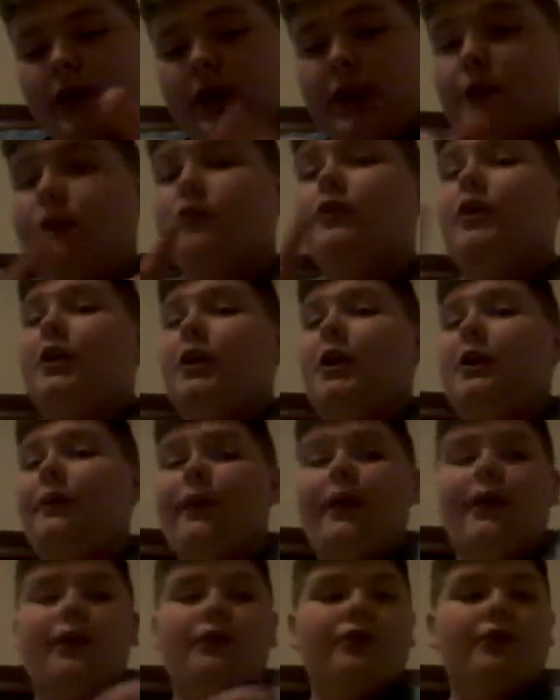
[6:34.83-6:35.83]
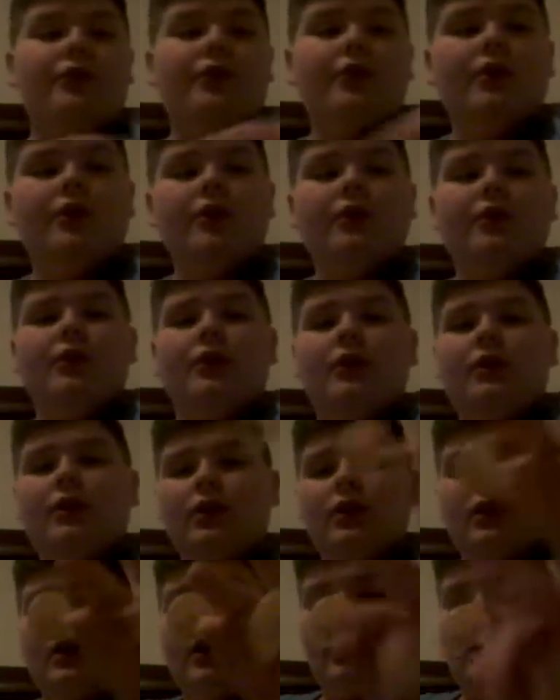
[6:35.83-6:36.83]
And it's honey glazed.
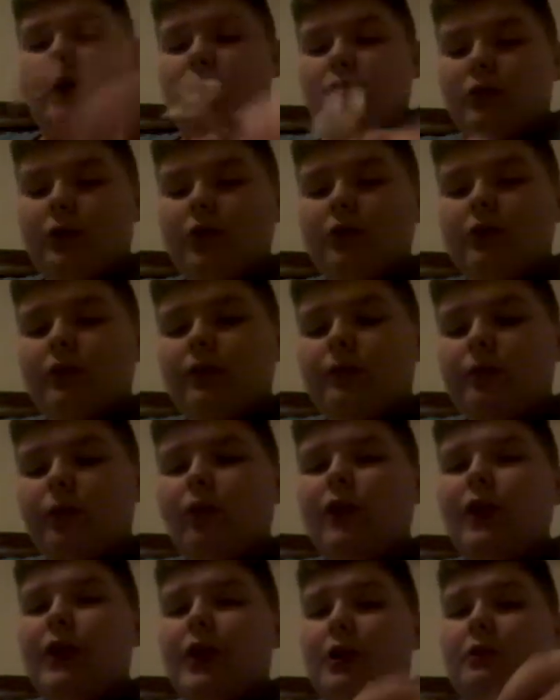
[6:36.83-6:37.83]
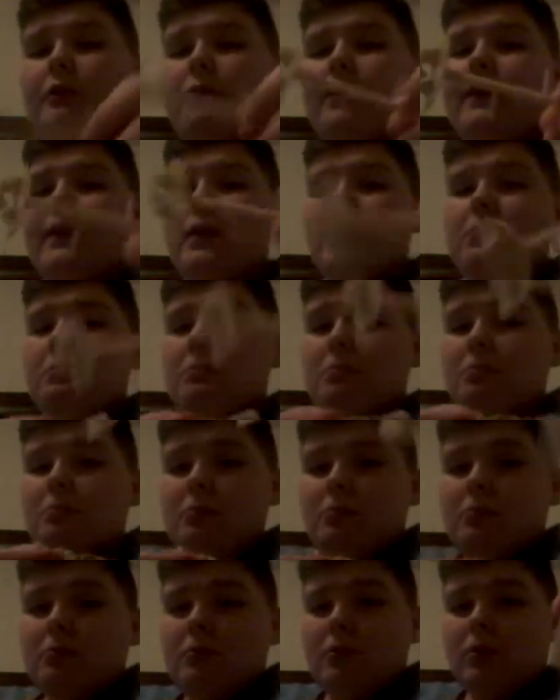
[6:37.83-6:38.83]
And once they're fully done with it,
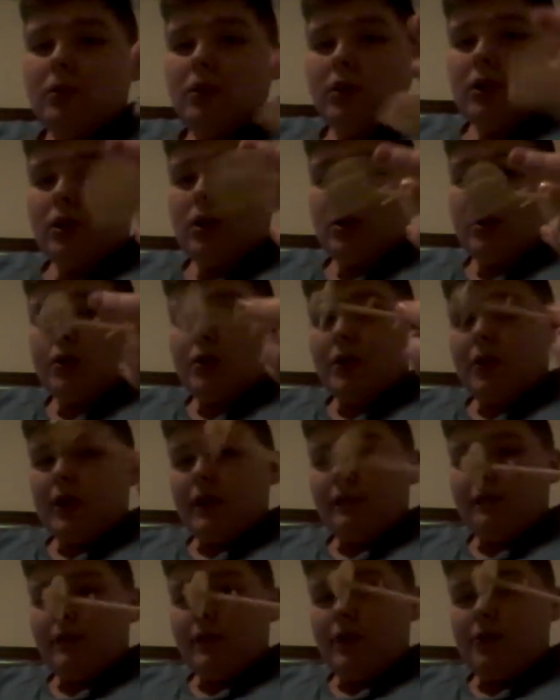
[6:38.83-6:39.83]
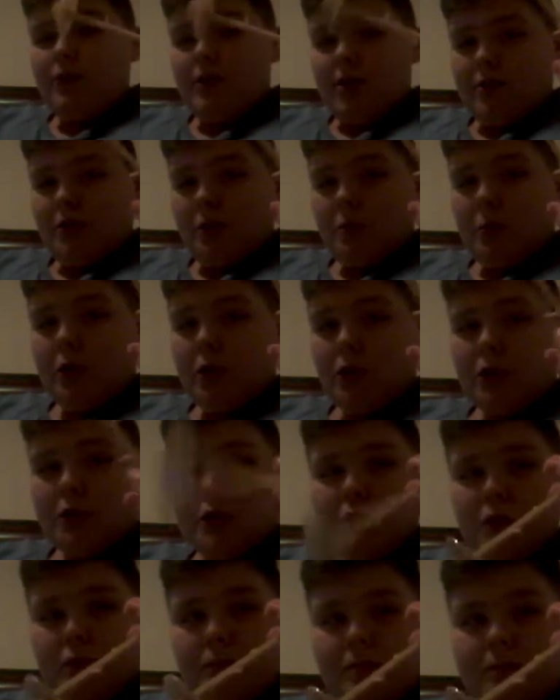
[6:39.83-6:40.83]
you could have this as a
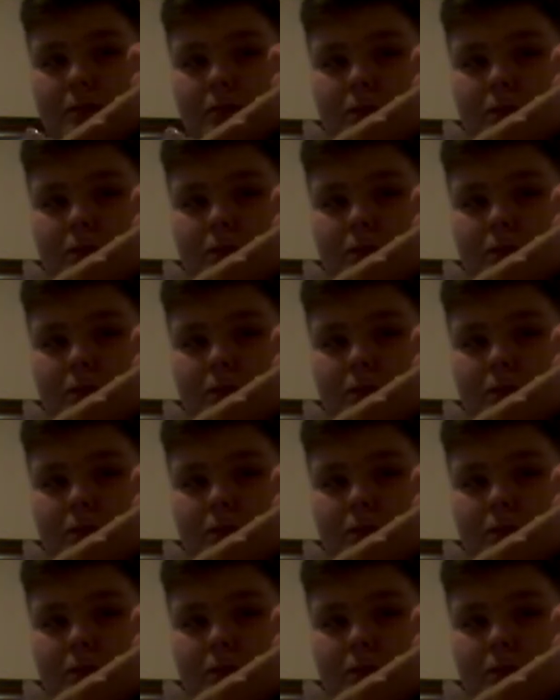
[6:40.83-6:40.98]
perch,